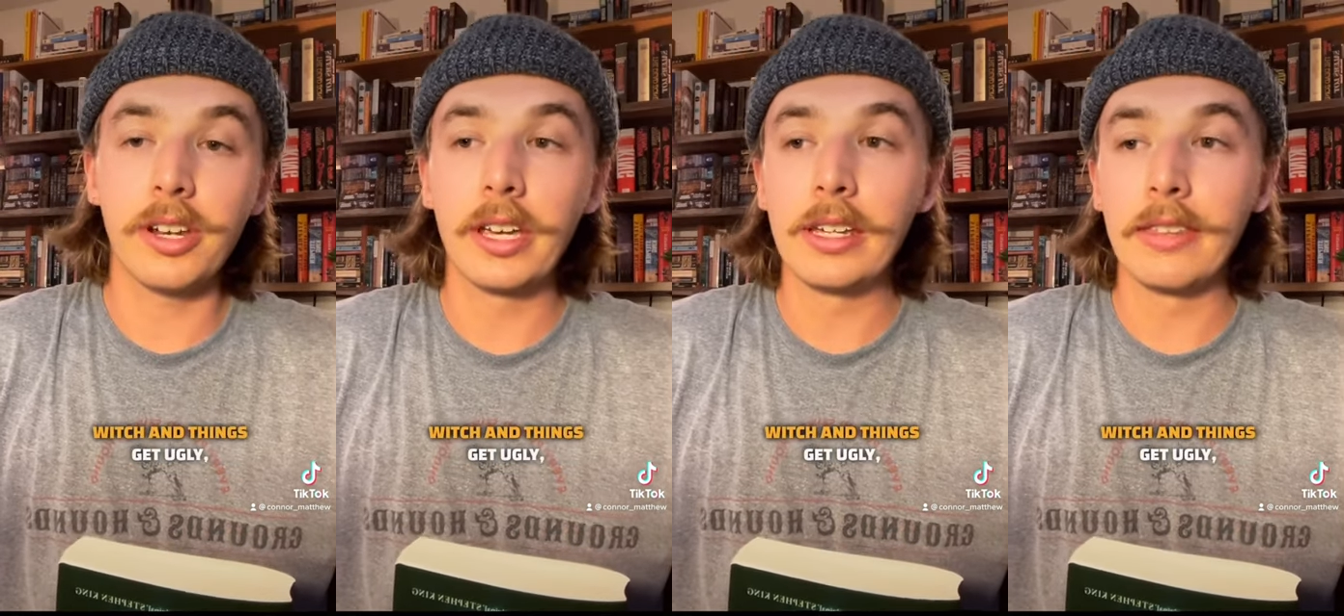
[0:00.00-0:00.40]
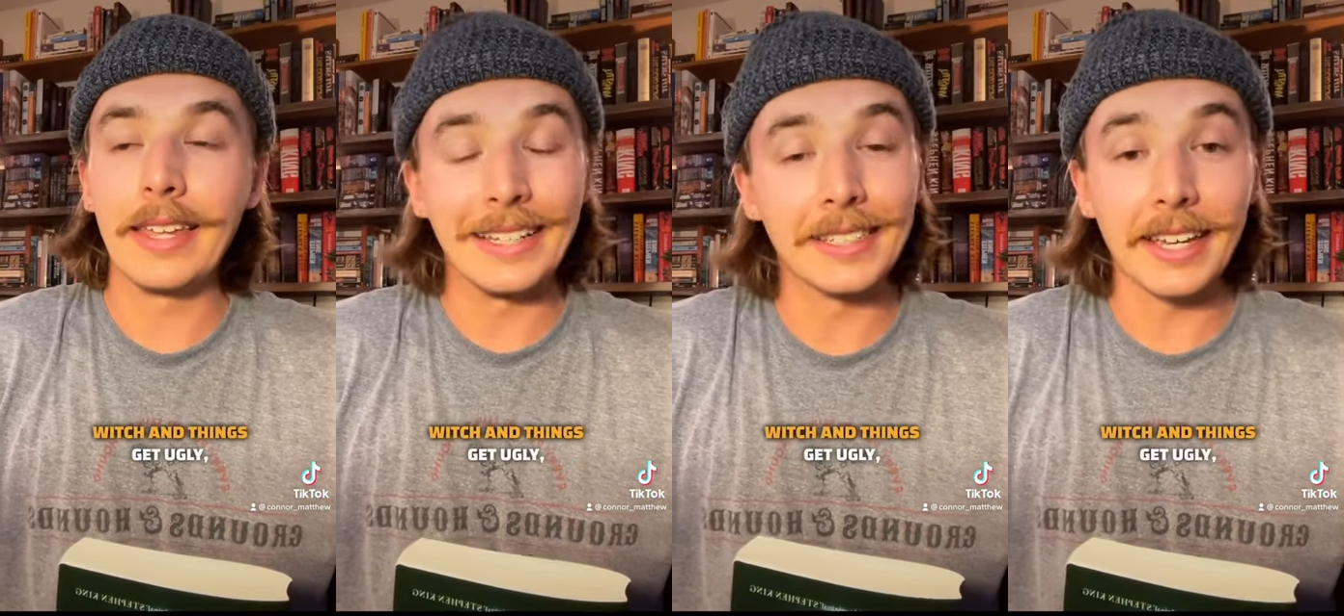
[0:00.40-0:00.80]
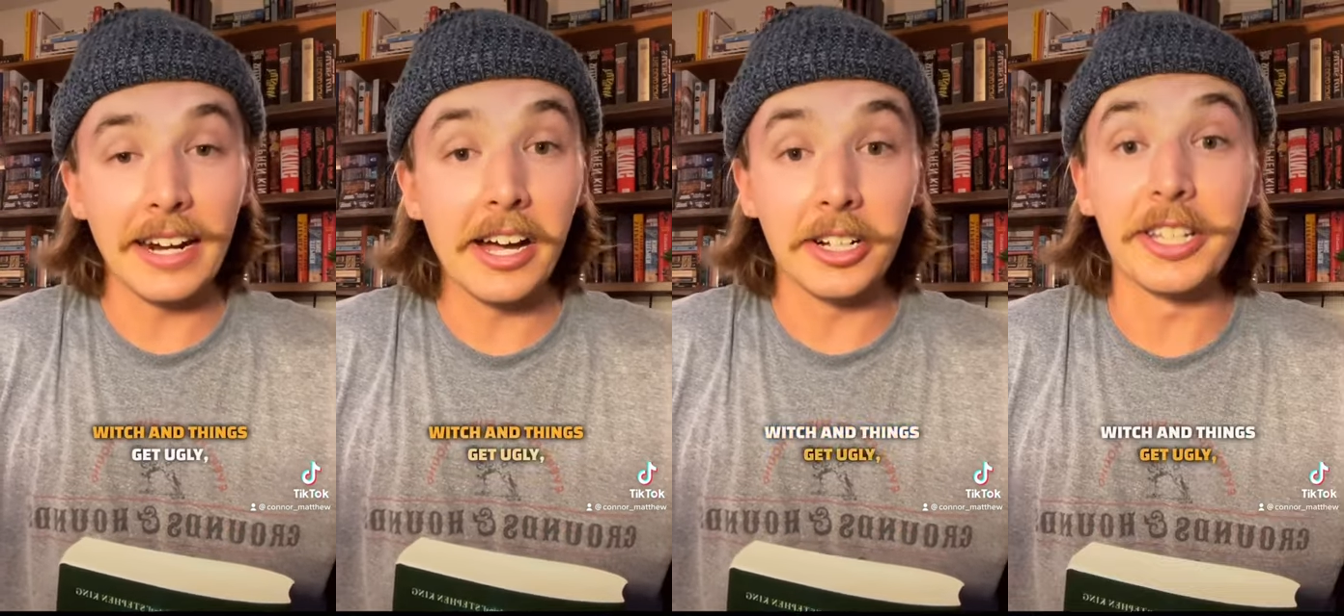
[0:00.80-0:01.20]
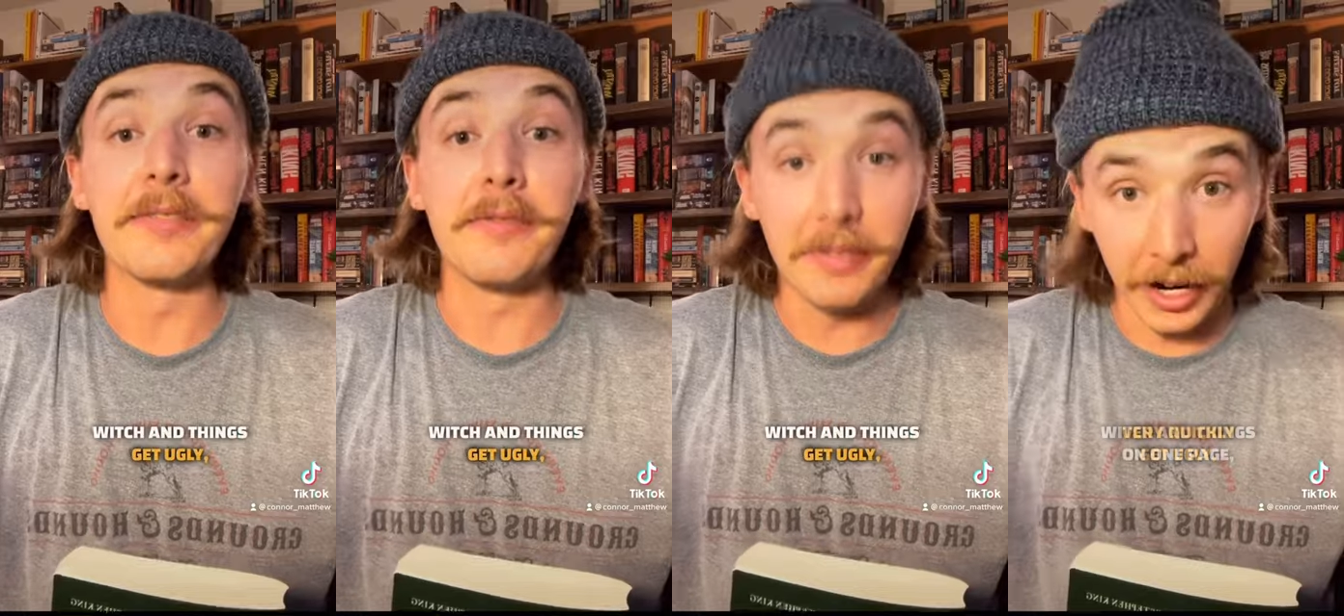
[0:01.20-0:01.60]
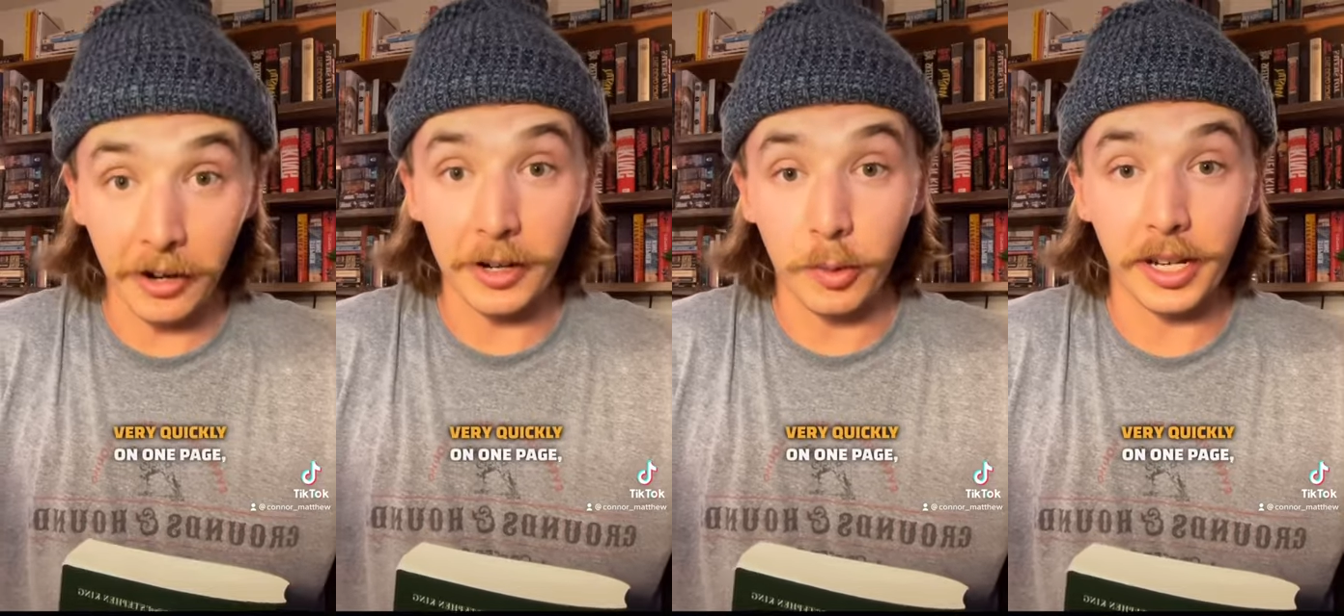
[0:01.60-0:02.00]
and things get ugly
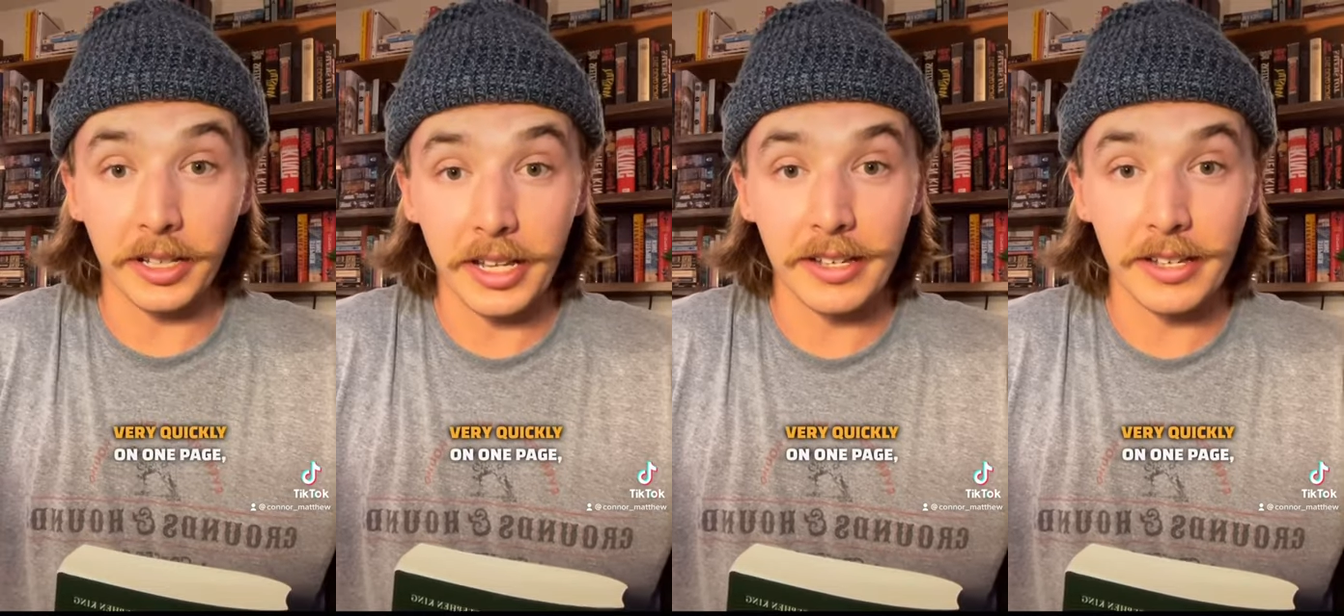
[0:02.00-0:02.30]
very quickly.